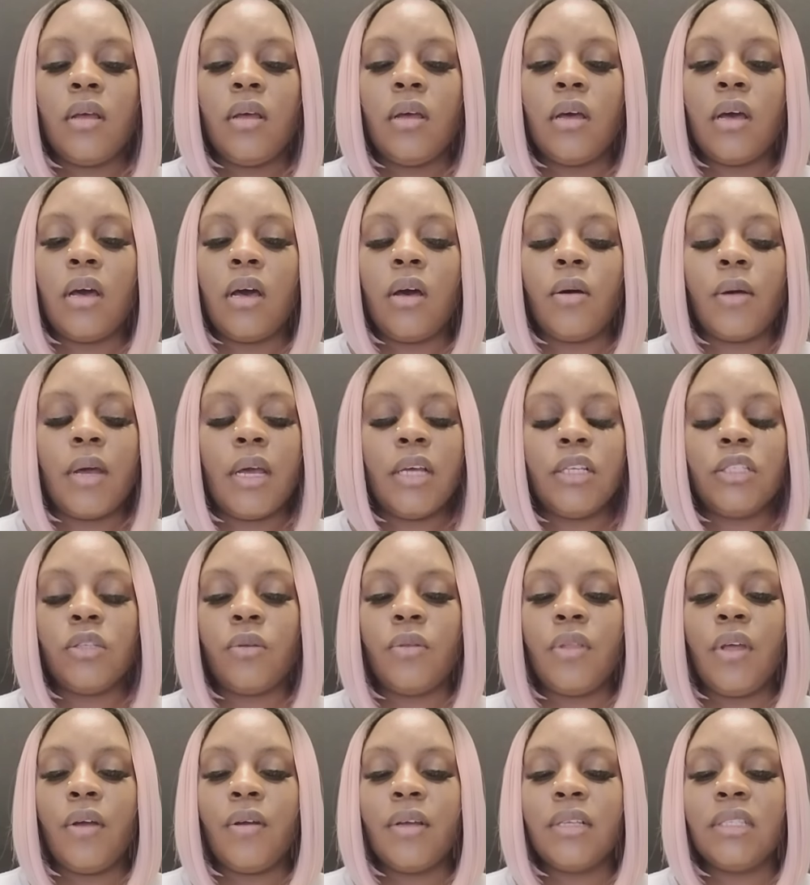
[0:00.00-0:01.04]
Okay, so
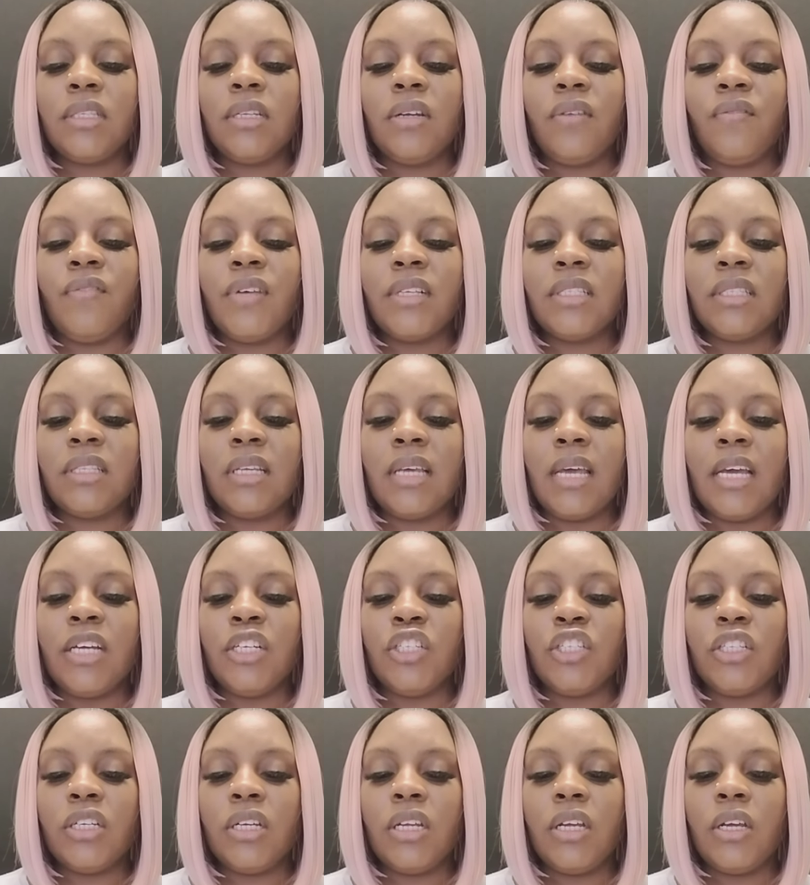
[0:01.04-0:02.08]
there is an
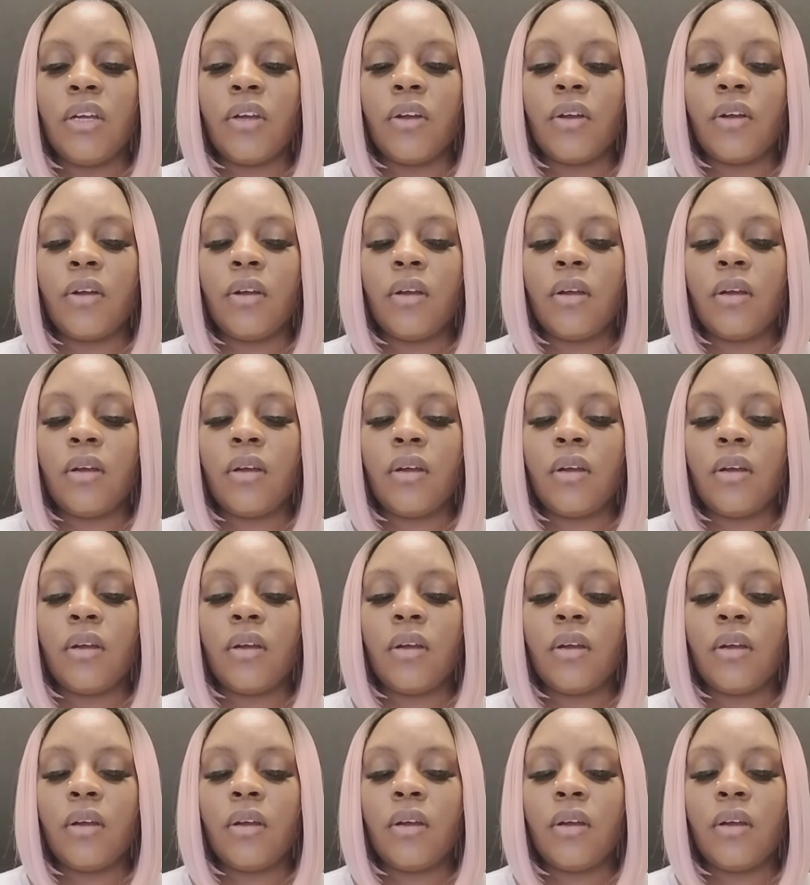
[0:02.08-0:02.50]
investigation here.